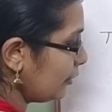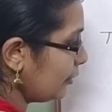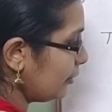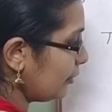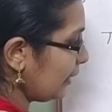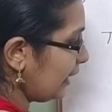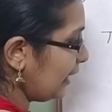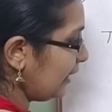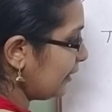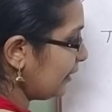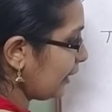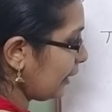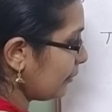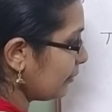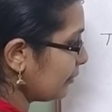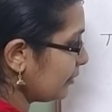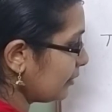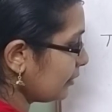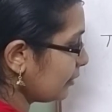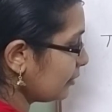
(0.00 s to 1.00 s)
12
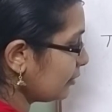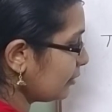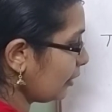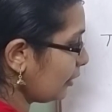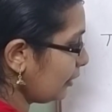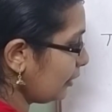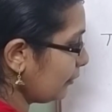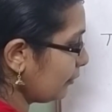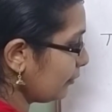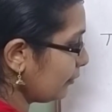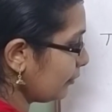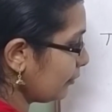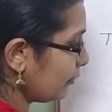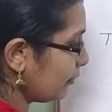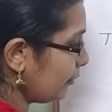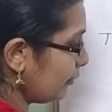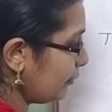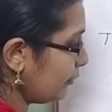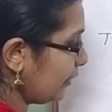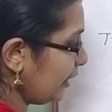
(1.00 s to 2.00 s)
times. Sorry,
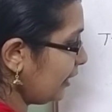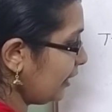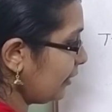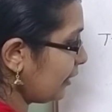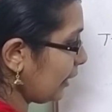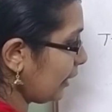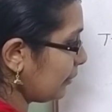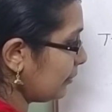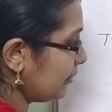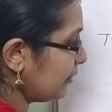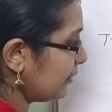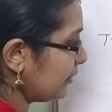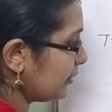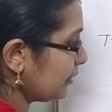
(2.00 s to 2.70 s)
15 times.